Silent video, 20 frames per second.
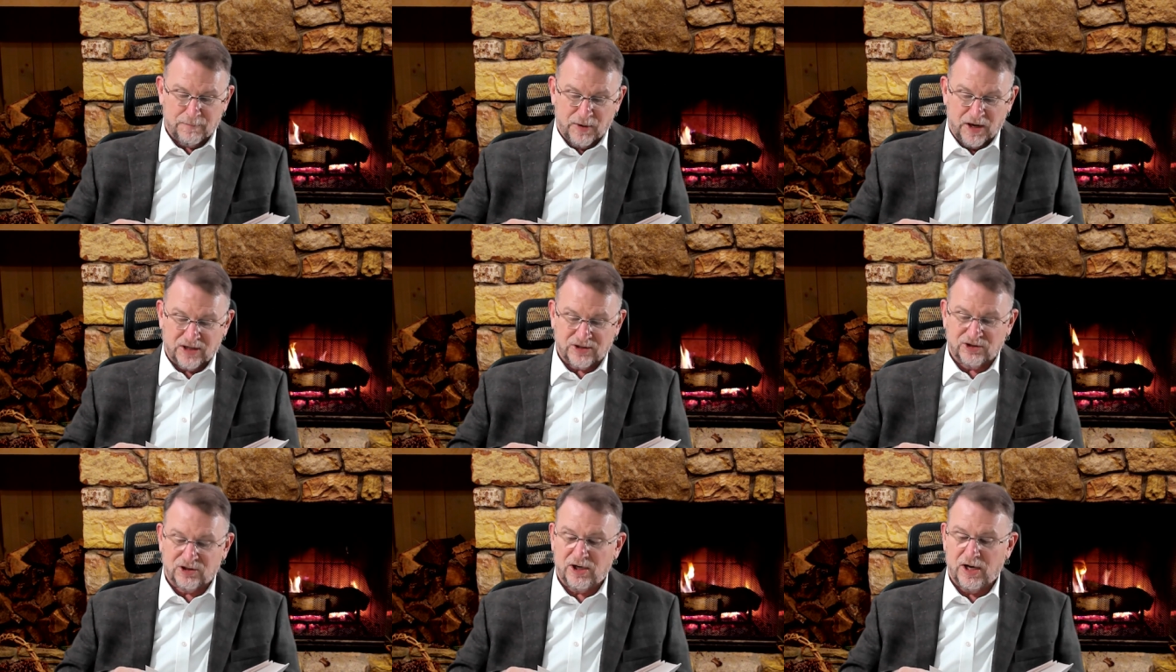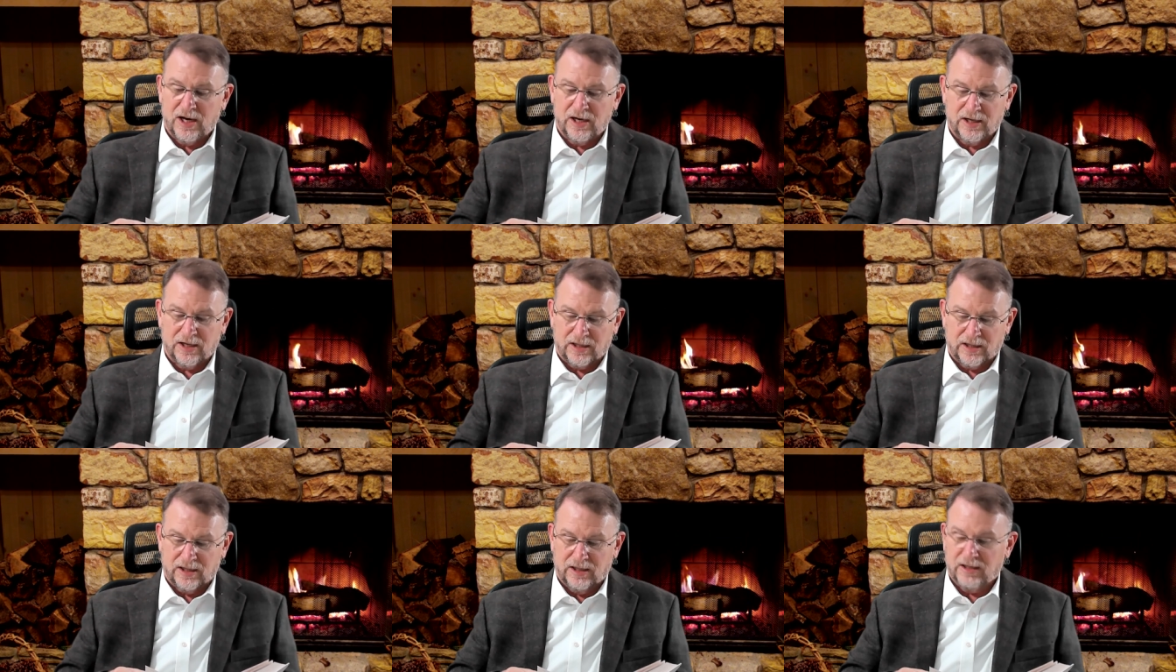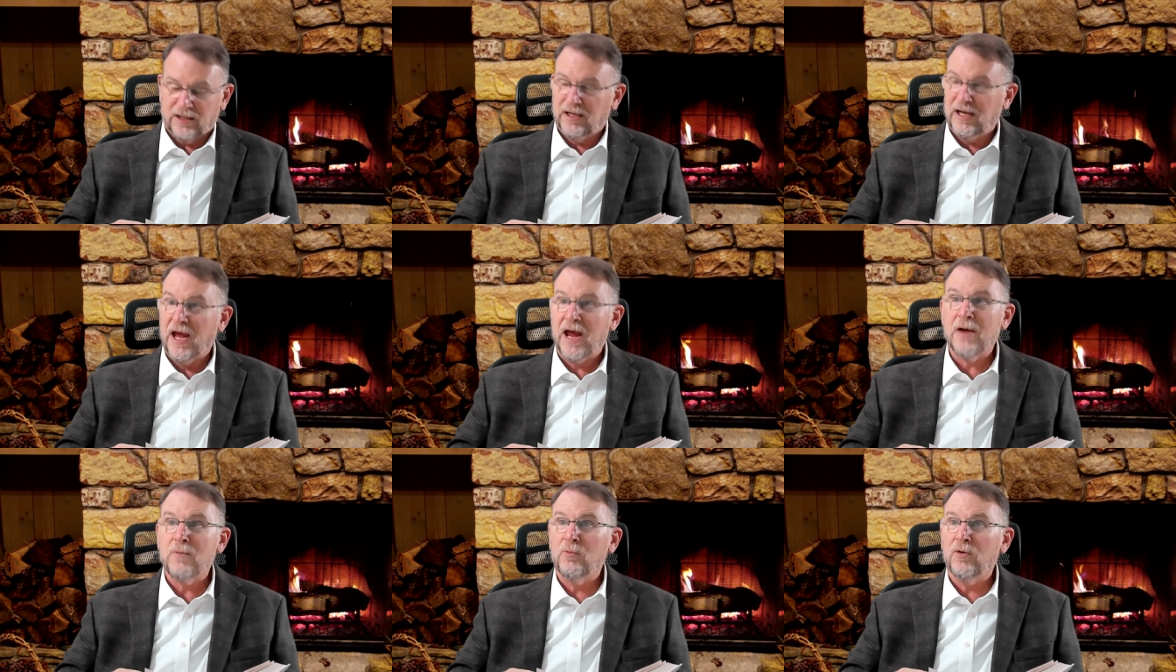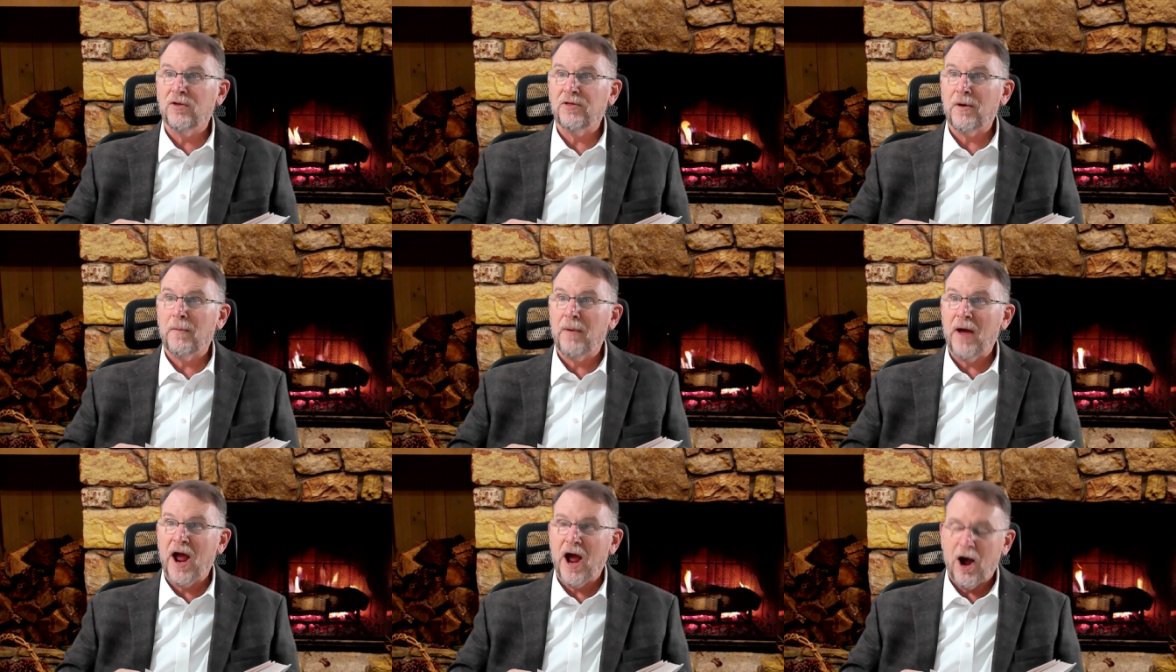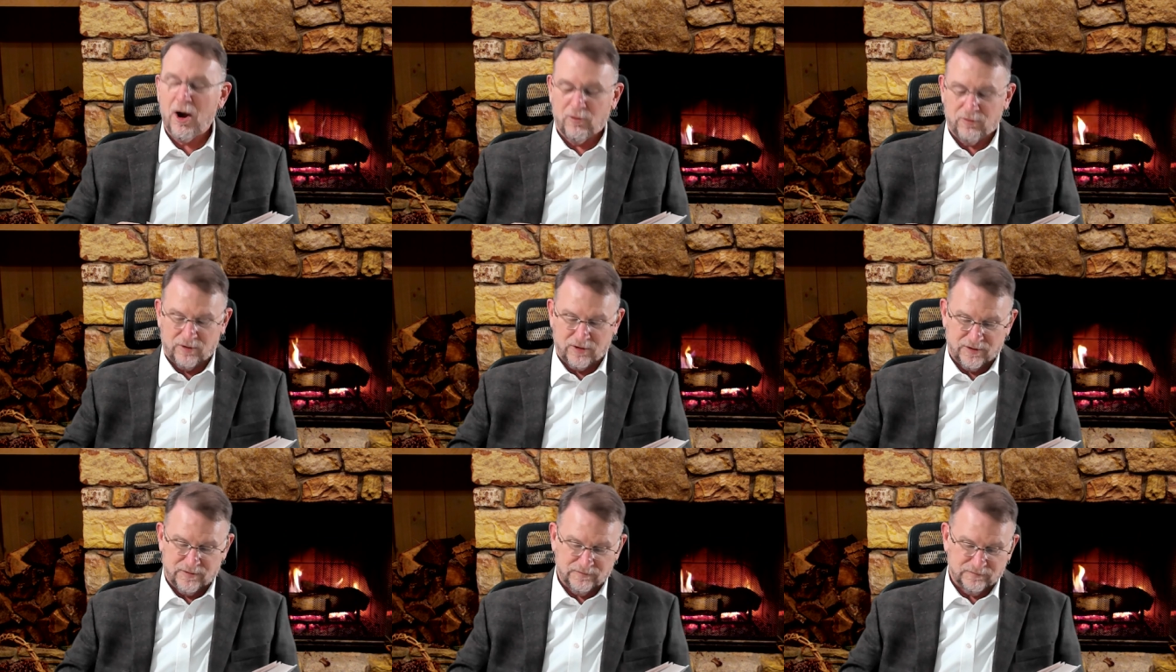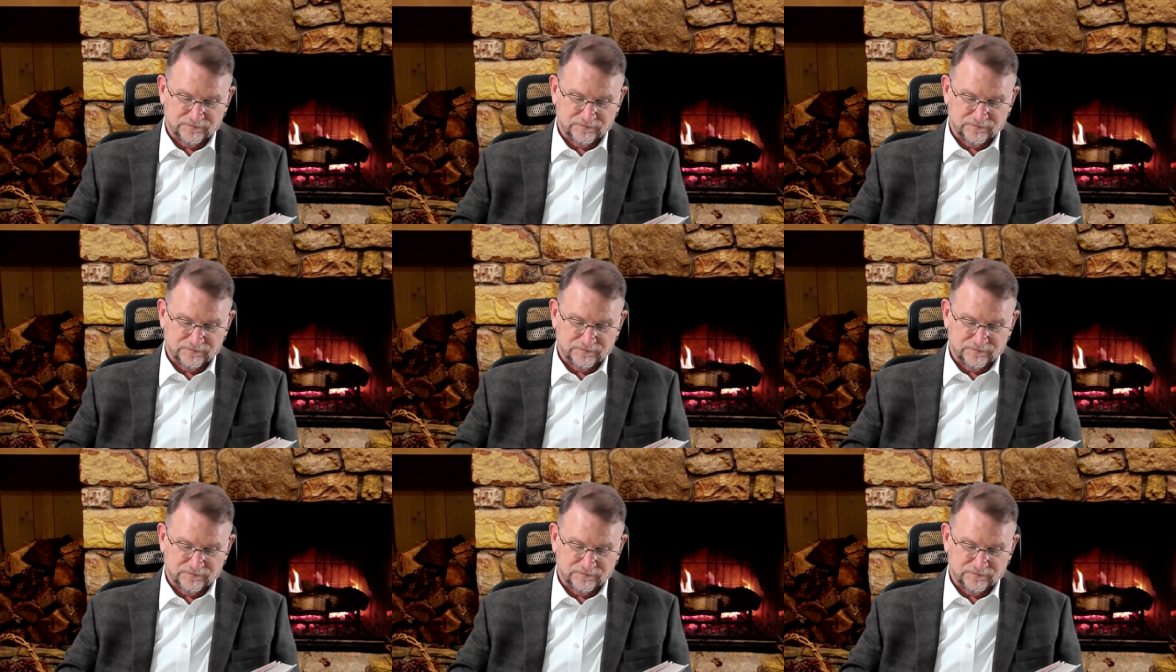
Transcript: Bostjanick came with a bound.